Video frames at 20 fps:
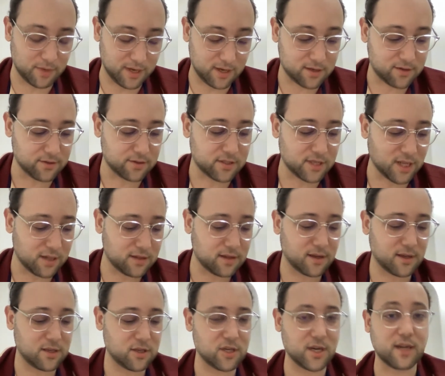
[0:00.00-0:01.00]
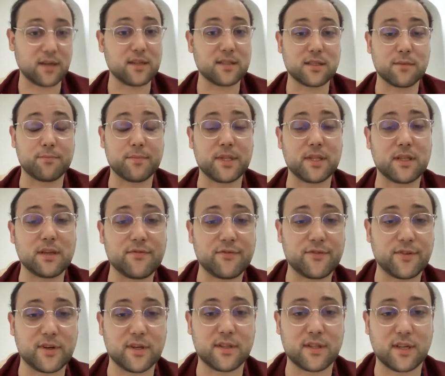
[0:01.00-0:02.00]
Like consulting in China is a bit
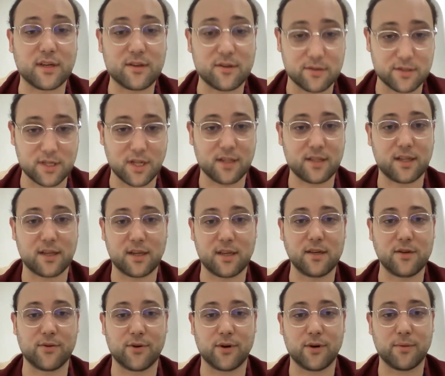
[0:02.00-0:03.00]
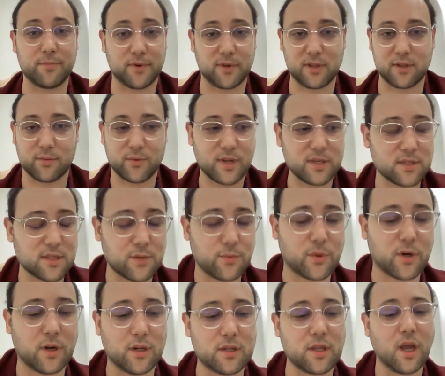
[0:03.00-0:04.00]
different than consulting in Europe and the Western
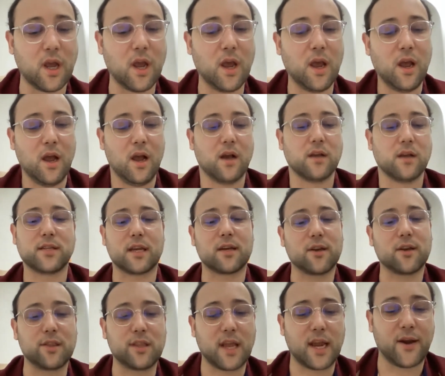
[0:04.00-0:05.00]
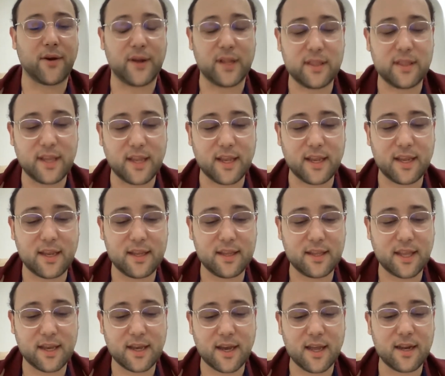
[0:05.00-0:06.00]
world. So I got there and
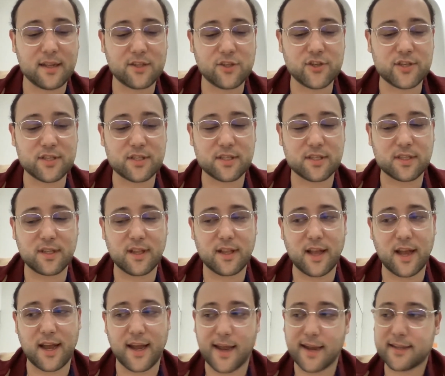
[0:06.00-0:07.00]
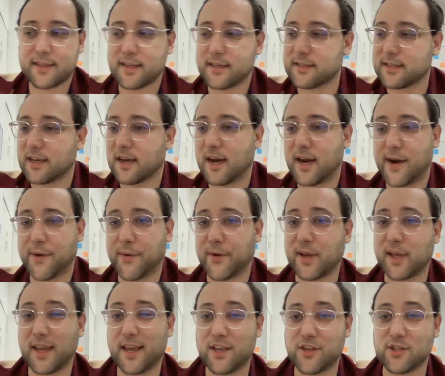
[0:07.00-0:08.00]
they kind of just act as a
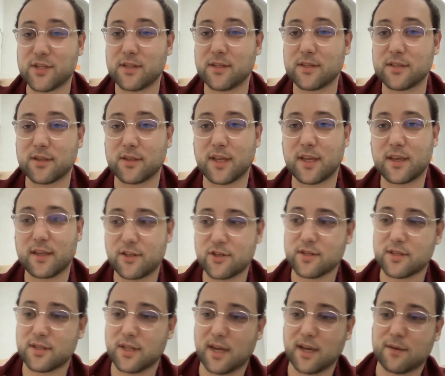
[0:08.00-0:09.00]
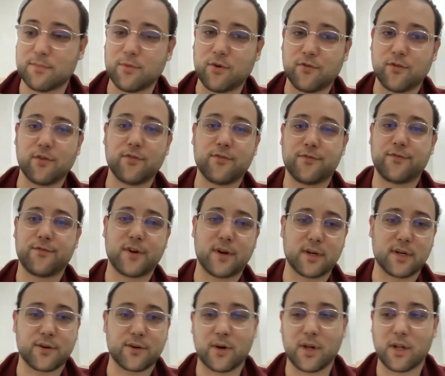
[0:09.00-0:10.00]
hiring agent. So they just like move you
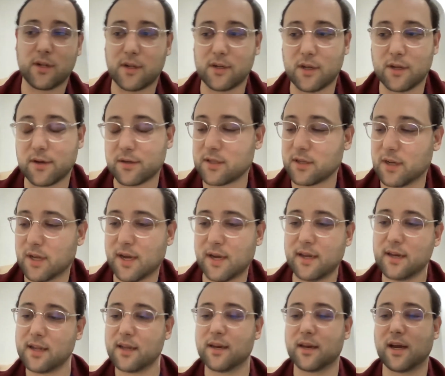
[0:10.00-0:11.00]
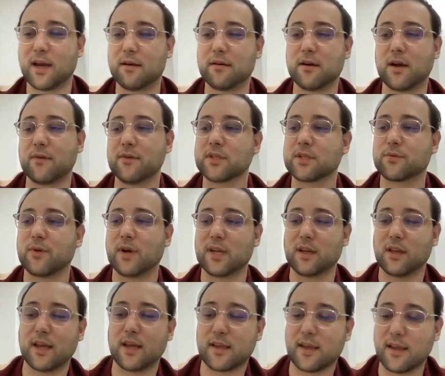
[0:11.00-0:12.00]
further along the line. And I was quite
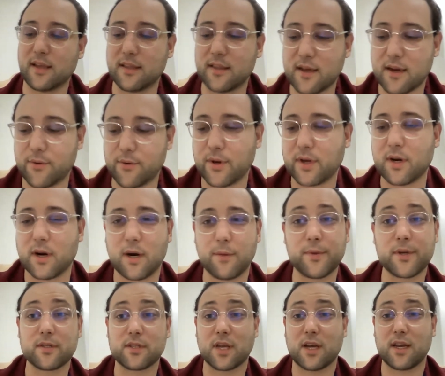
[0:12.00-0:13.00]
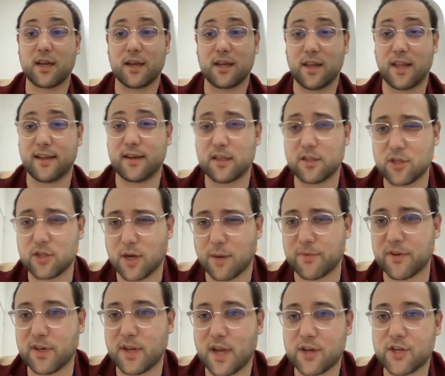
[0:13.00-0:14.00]
lucky in that regard, because I landed a
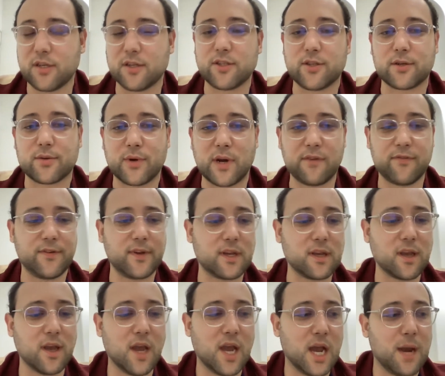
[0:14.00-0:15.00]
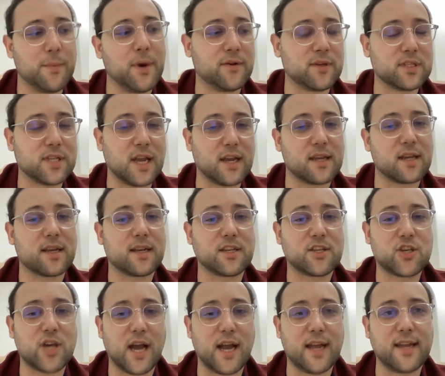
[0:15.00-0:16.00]
job in National Geographic. It was like a
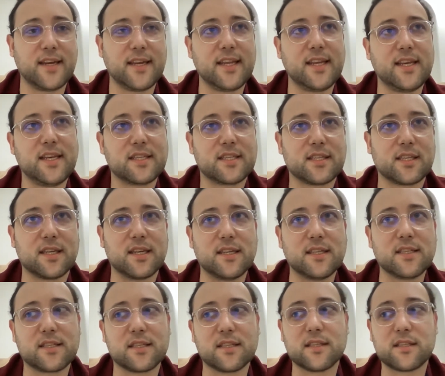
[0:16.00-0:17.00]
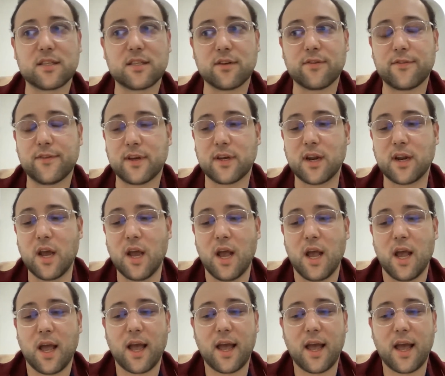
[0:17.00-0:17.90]
Chinese instance of it.